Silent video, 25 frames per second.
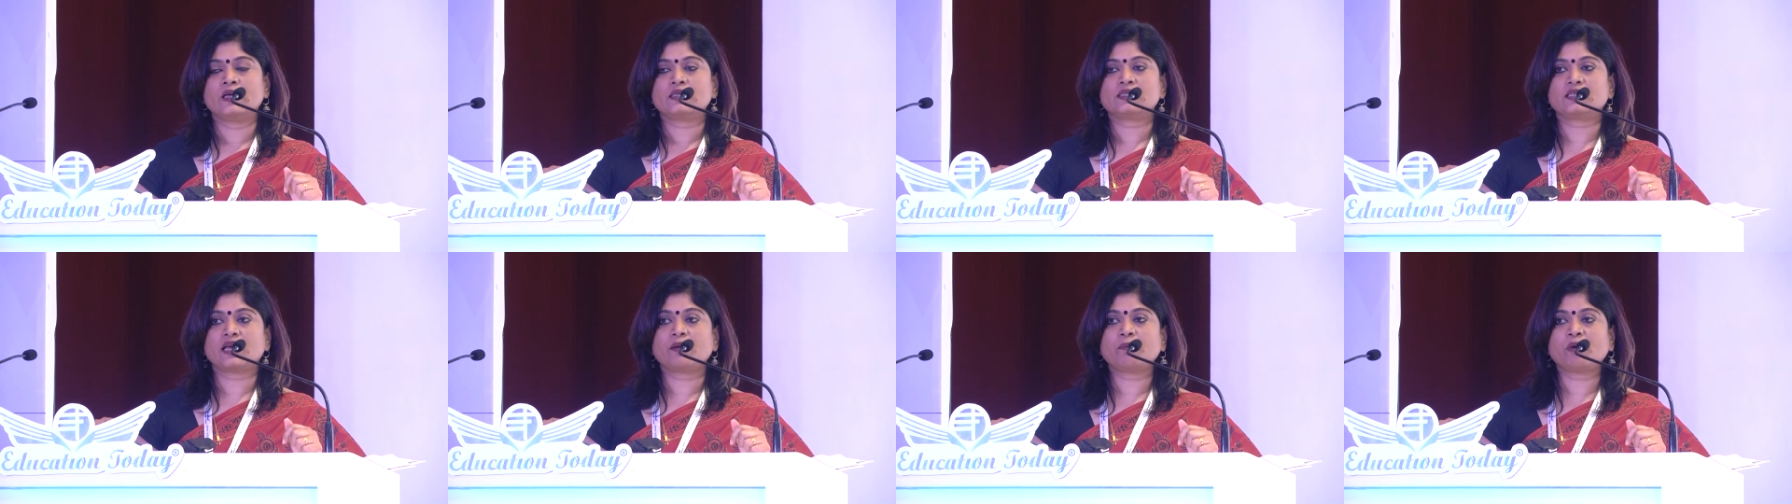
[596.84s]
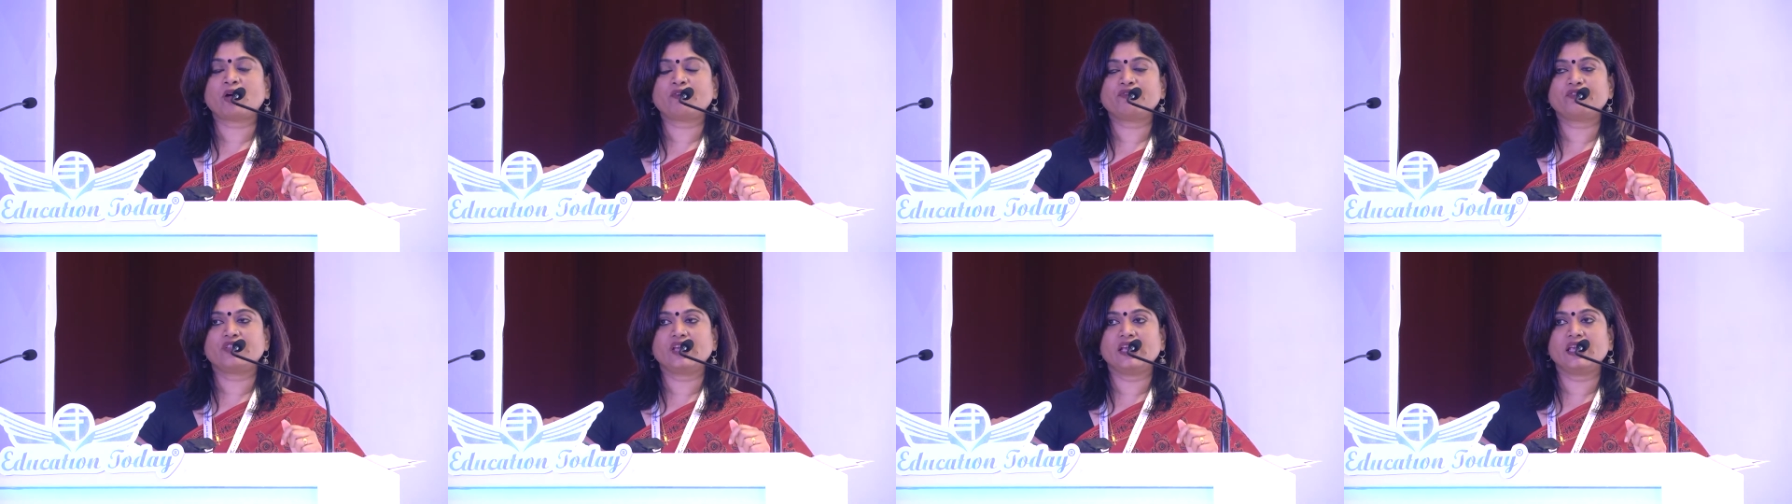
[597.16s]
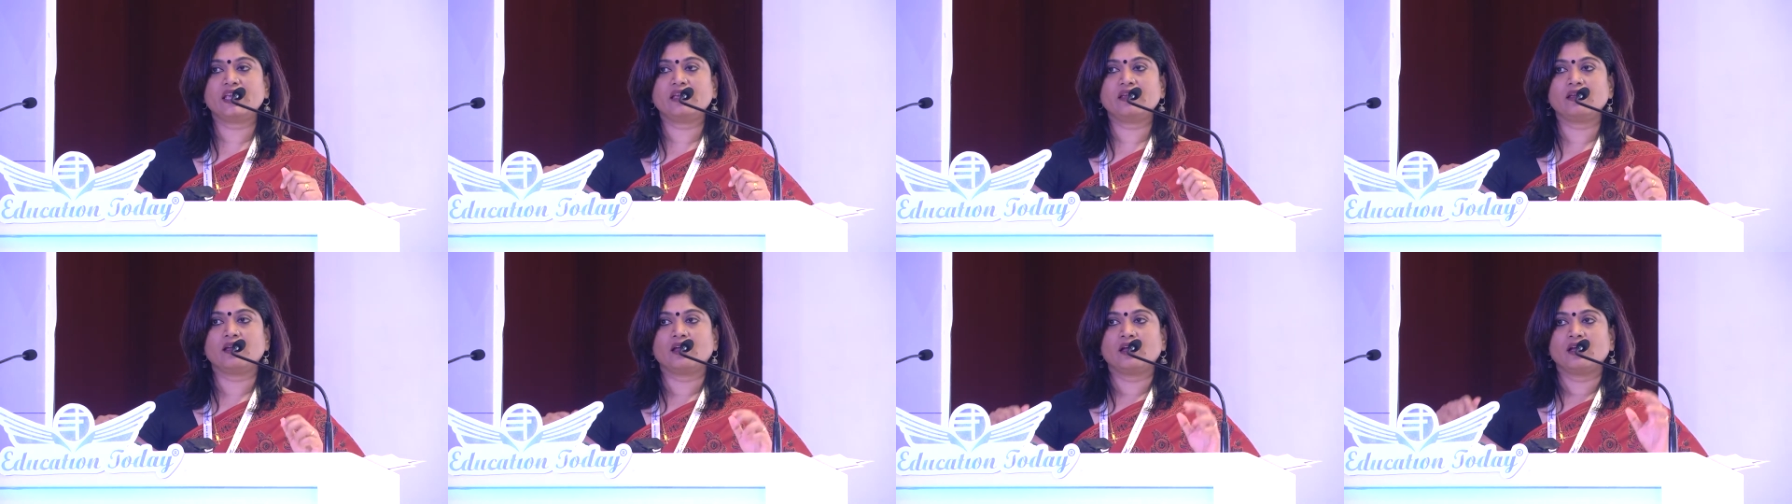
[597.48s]
Some of
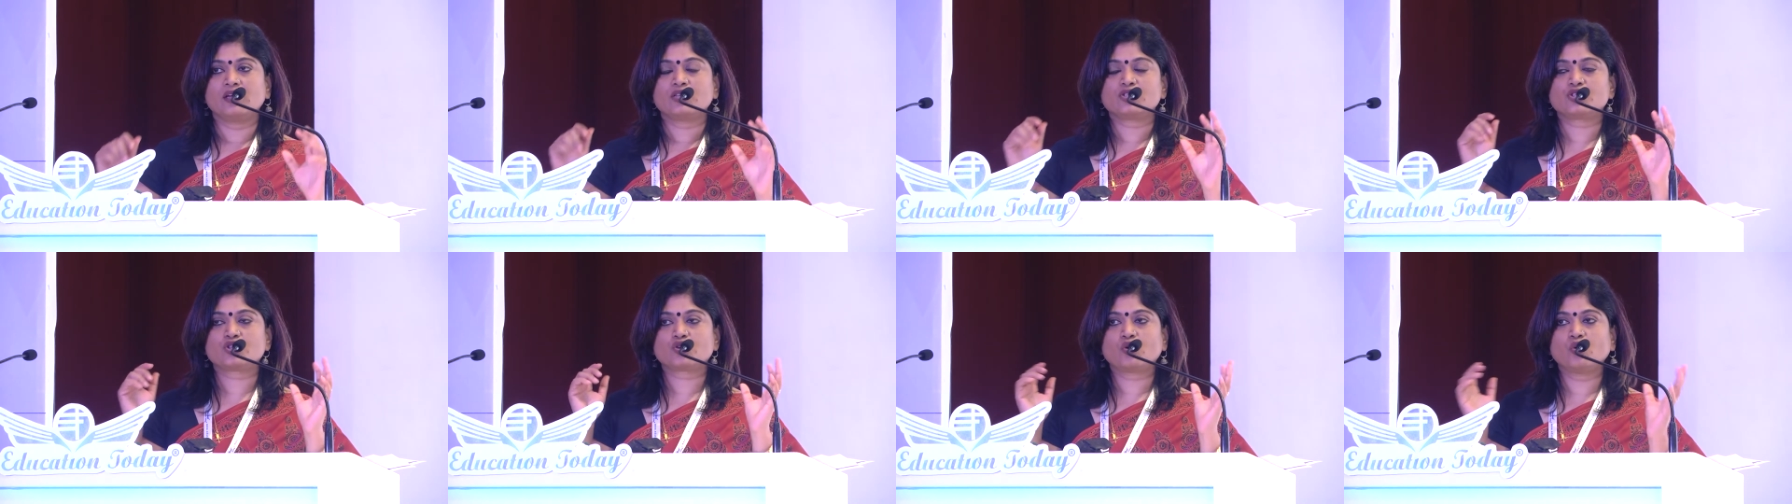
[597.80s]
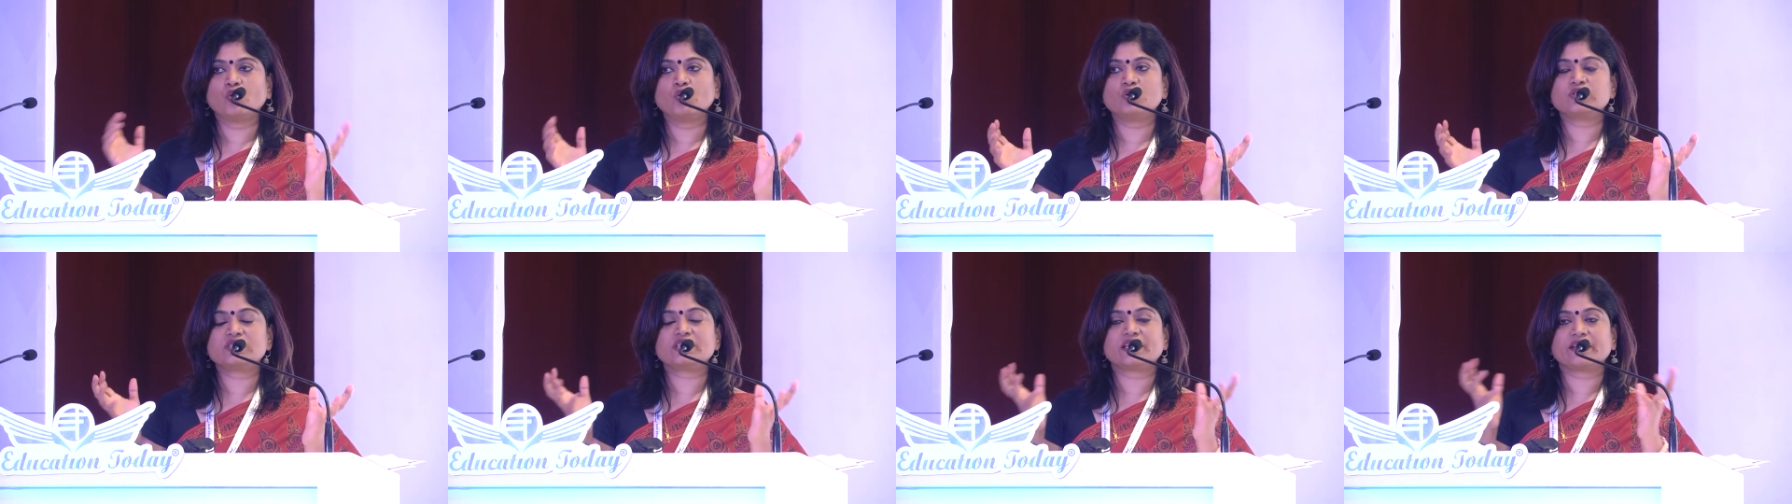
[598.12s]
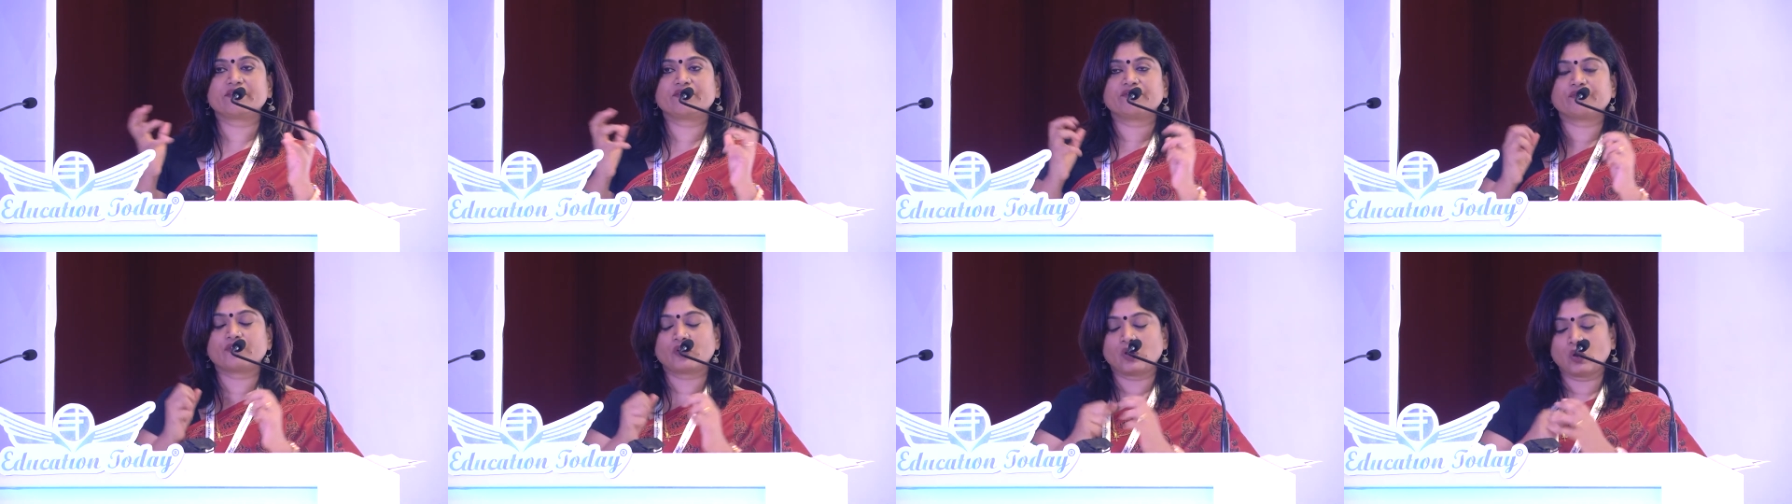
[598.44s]
the schools
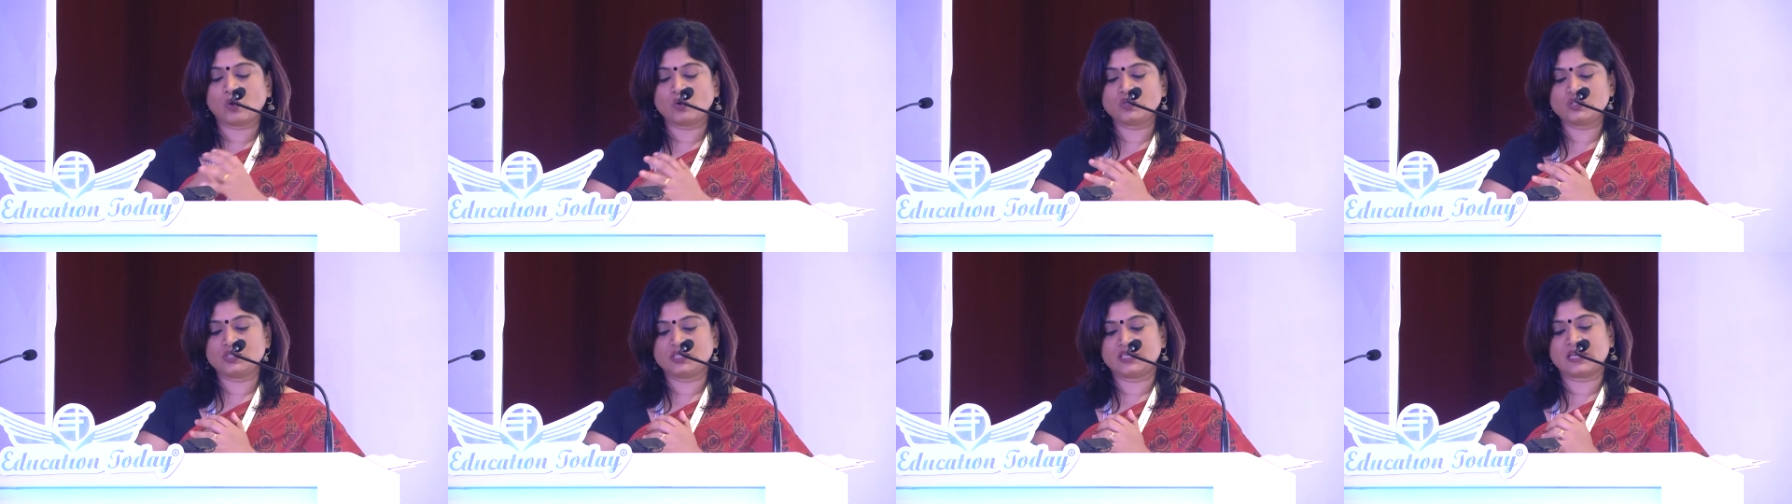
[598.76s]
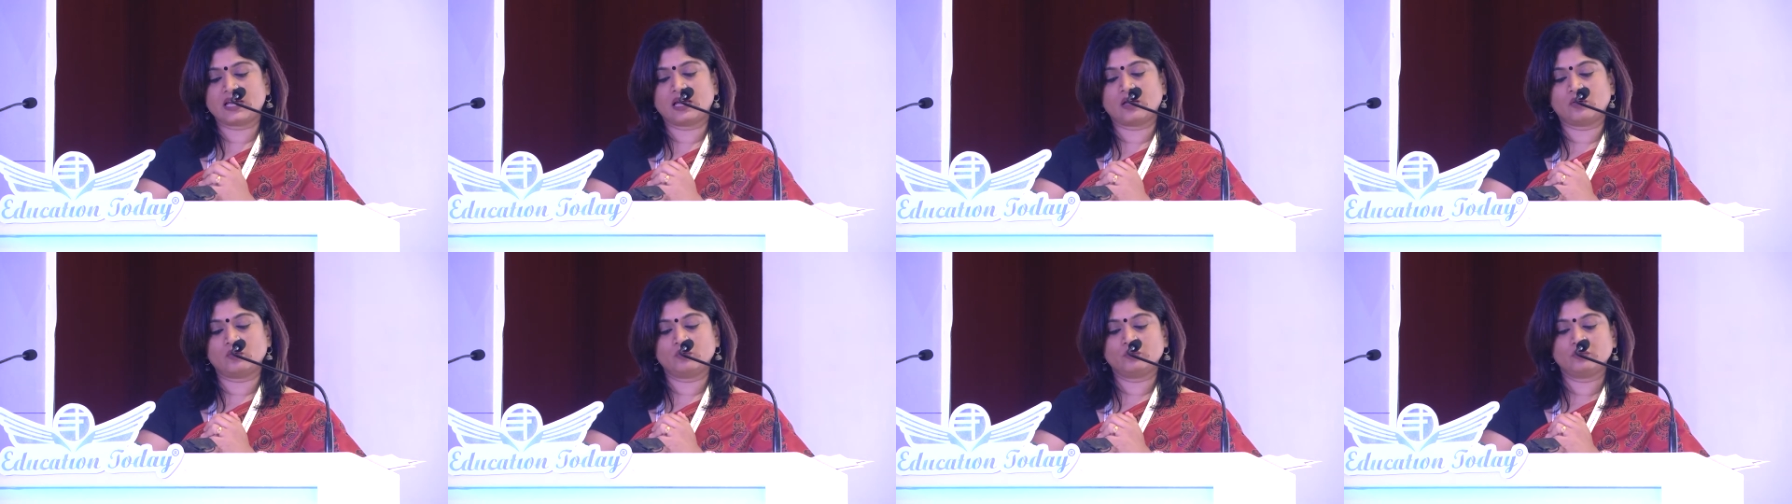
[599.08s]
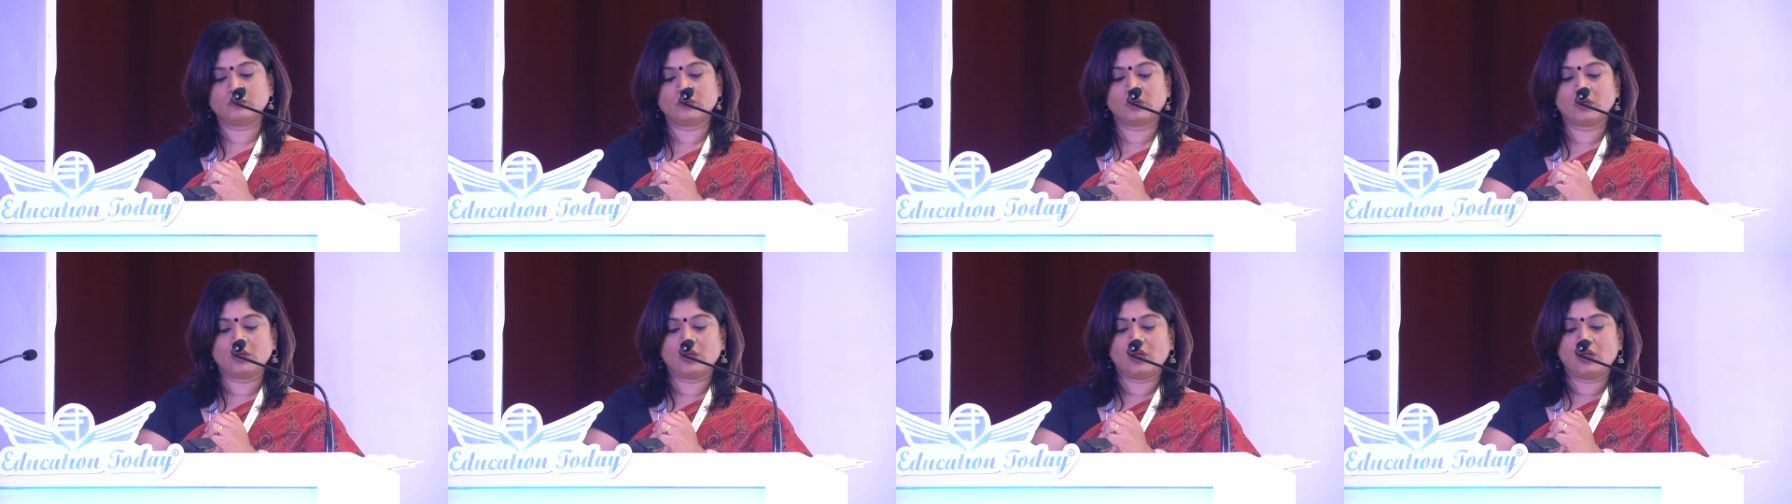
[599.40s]
have closed down.